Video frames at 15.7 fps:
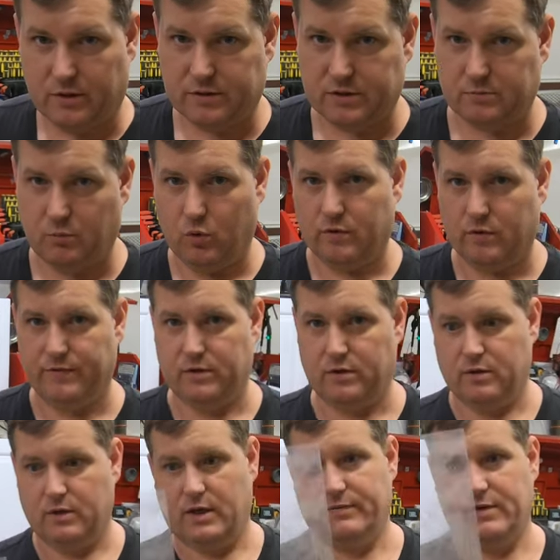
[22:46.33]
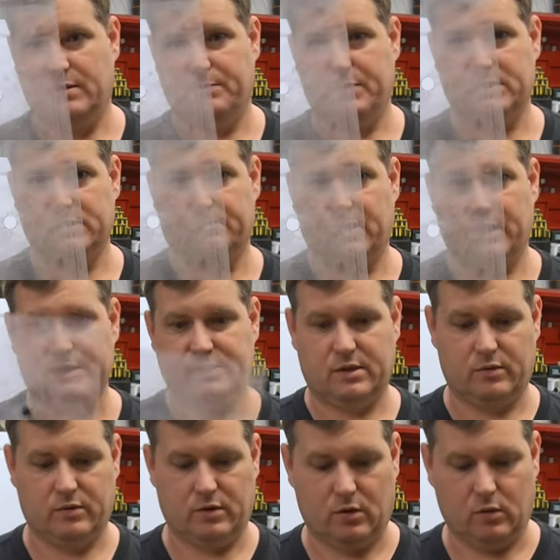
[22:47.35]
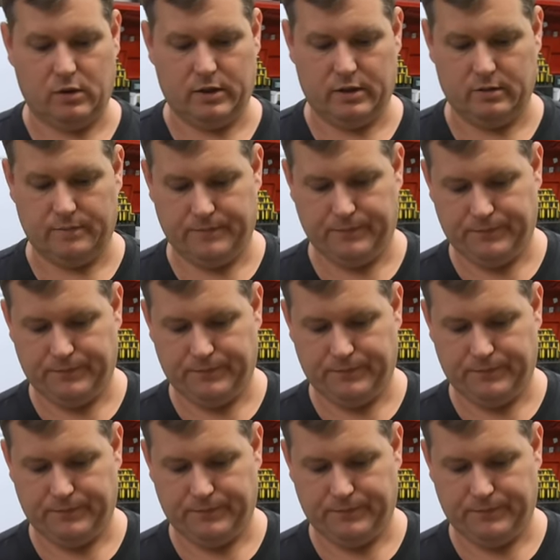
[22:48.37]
some more of it, I've got a piece of plastic with a hole in it.